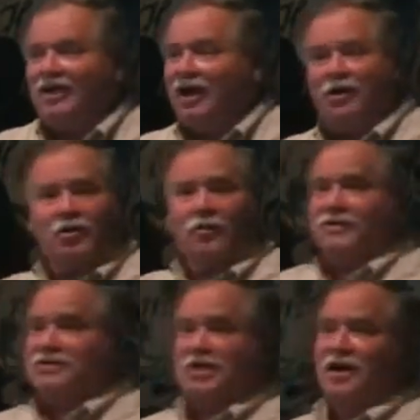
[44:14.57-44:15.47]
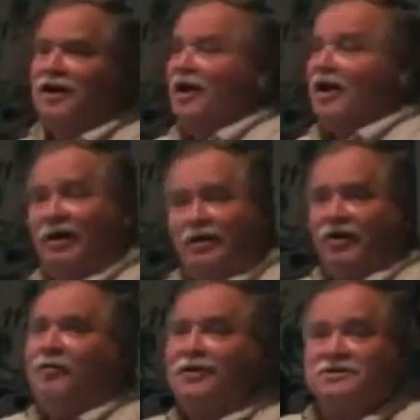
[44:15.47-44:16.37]
I don't know what to tell you. I don't
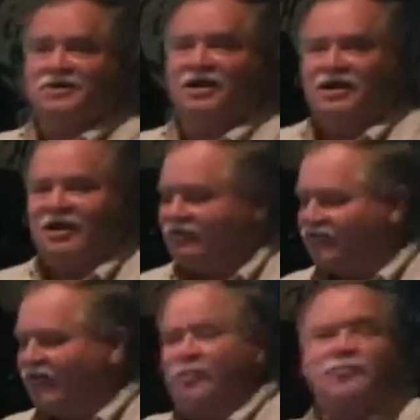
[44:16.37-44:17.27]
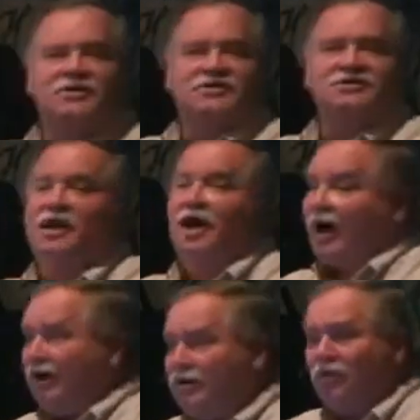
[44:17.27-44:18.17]
know what to tell you. And after five minutes of saying,
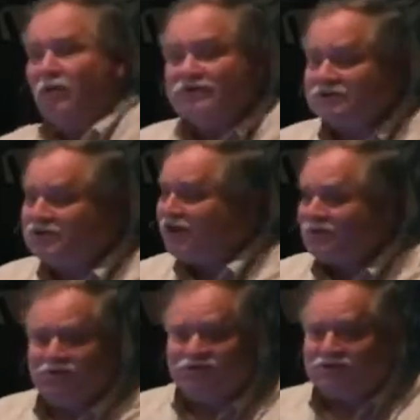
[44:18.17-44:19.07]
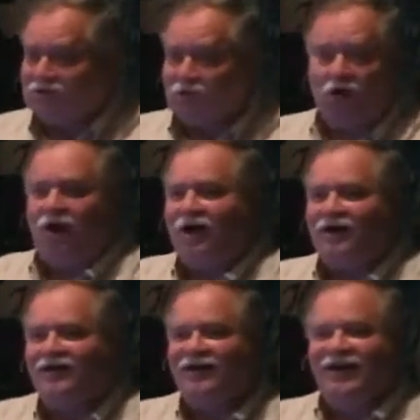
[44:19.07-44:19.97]
I don't know what to tell you, but this is so
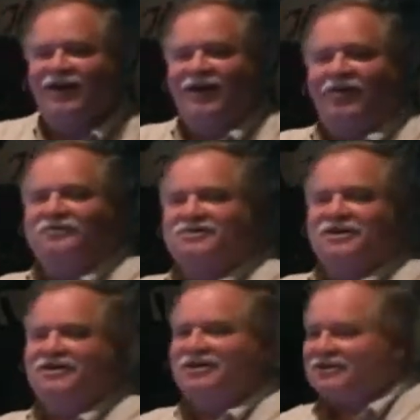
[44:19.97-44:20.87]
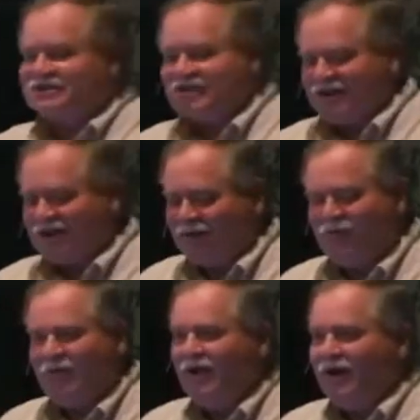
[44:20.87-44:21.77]
God. All of a sudden, you can just see the light
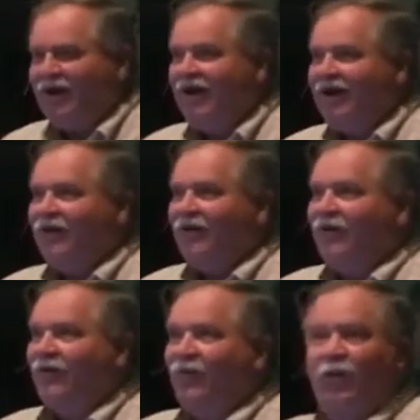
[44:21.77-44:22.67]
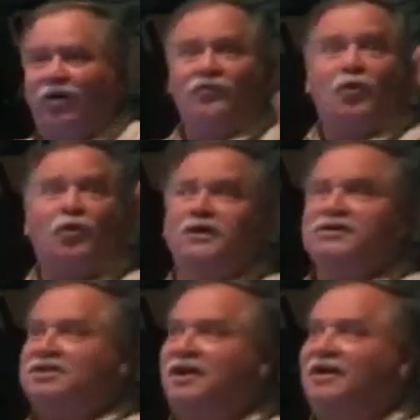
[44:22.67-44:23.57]
bulb. Well, of
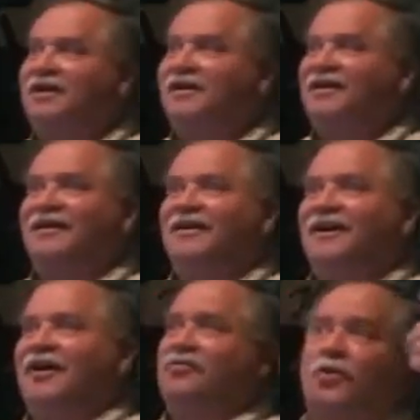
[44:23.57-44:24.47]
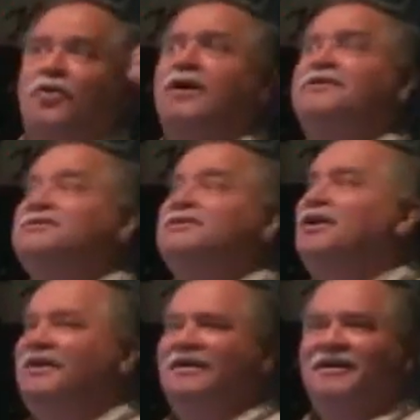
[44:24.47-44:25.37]
course. Of course,
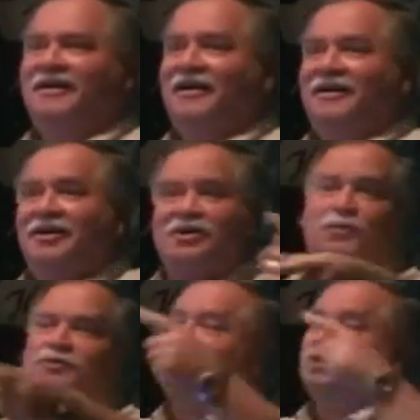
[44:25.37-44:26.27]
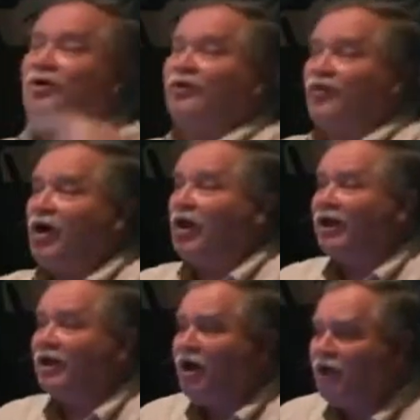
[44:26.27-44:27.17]
you're supposed to go fall
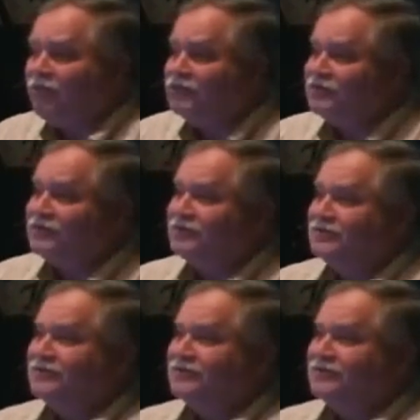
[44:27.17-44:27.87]
in love.